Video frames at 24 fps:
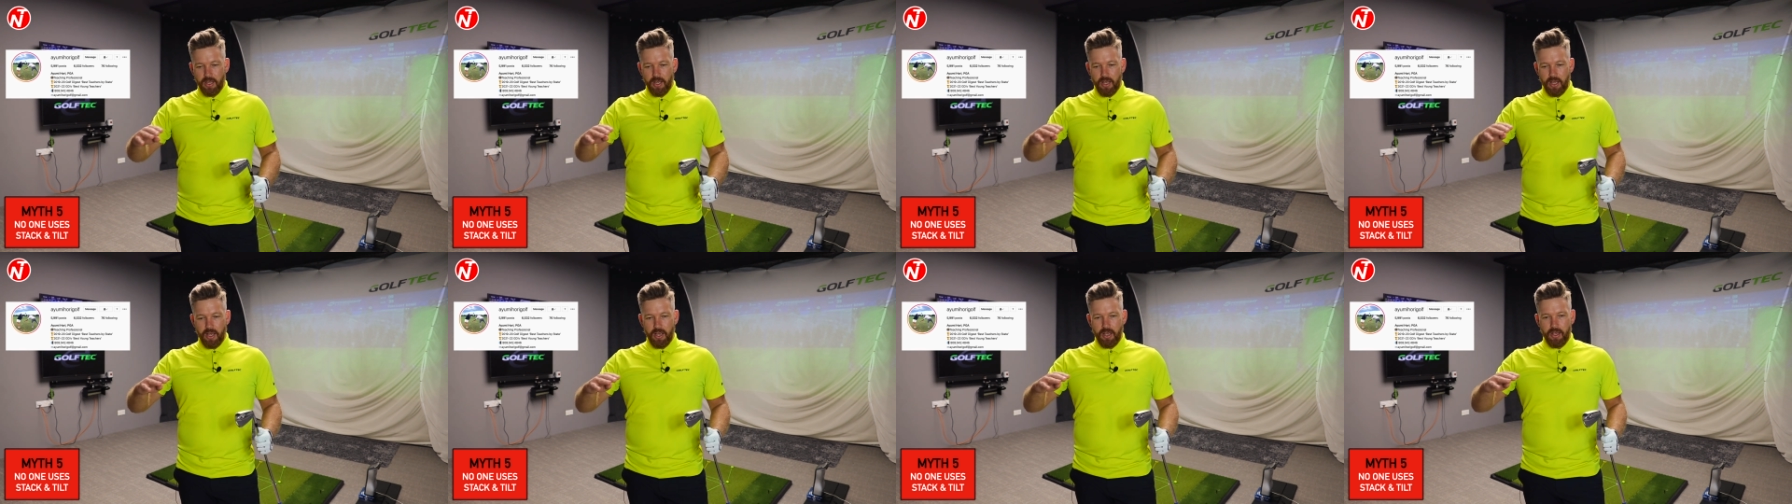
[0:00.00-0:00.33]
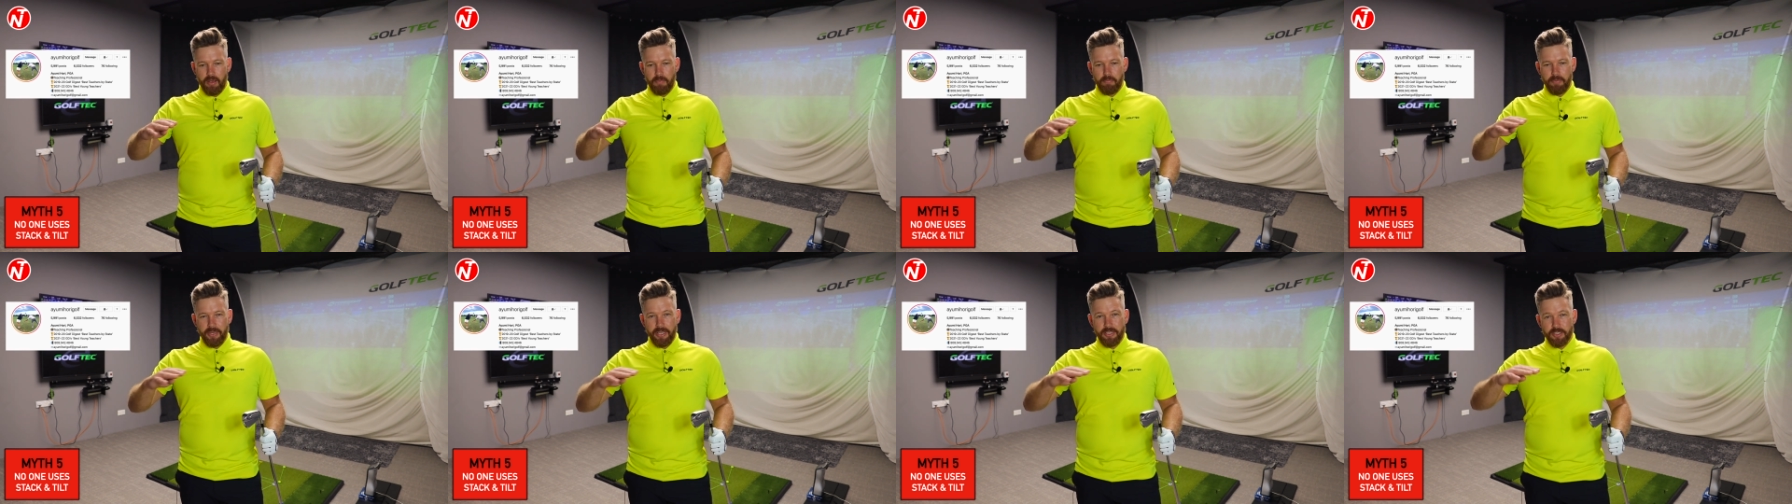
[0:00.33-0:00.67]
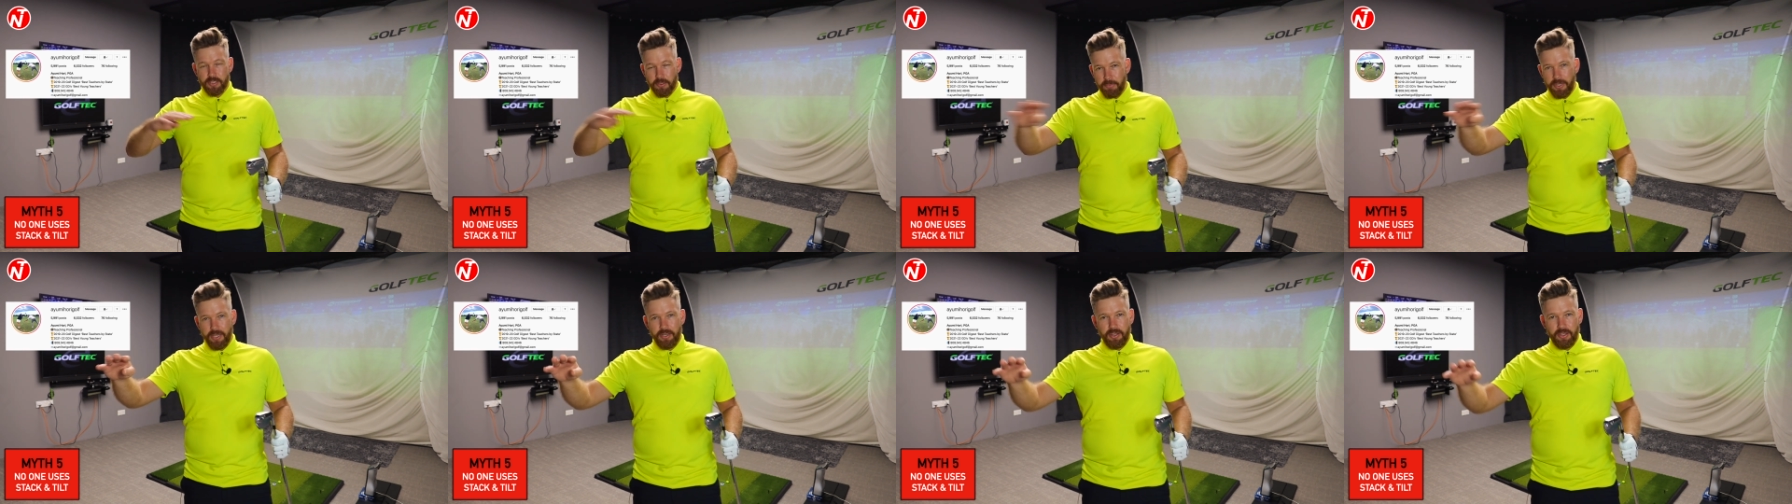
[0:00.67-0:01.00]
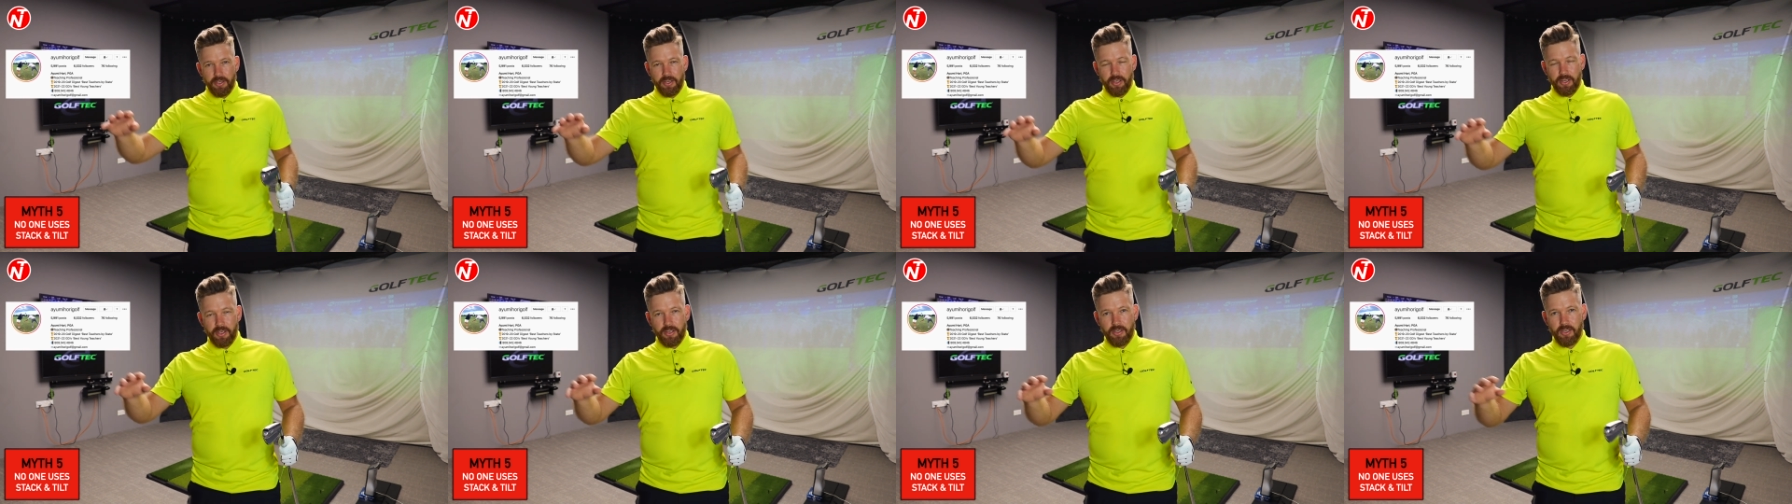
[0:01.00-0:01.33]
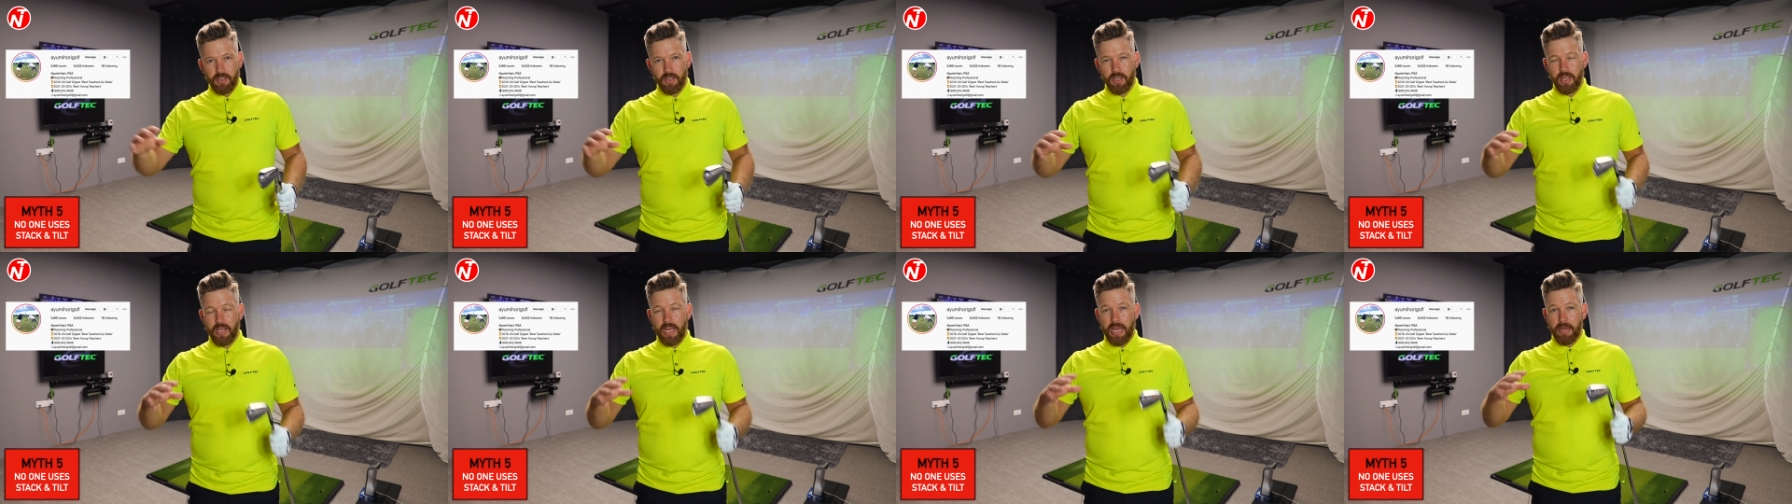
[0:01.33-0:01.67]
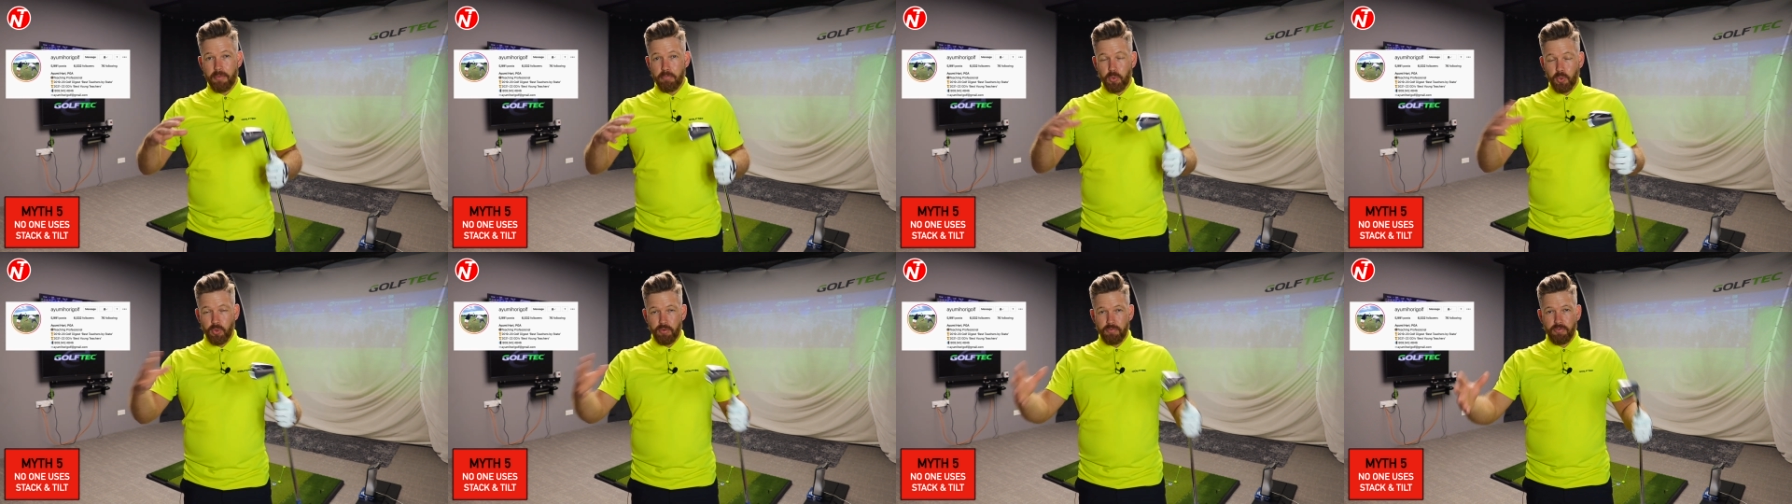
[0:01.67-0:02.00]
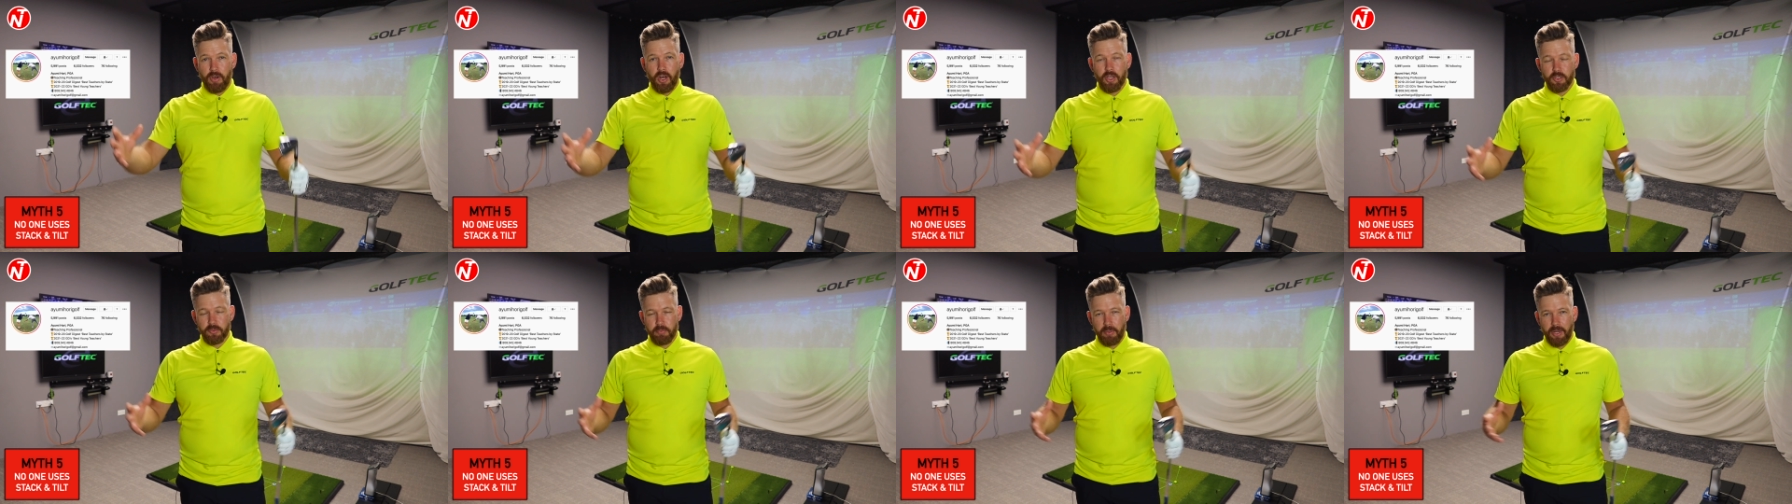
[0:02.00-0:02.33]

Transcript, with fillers: um, intermediate, and more advanced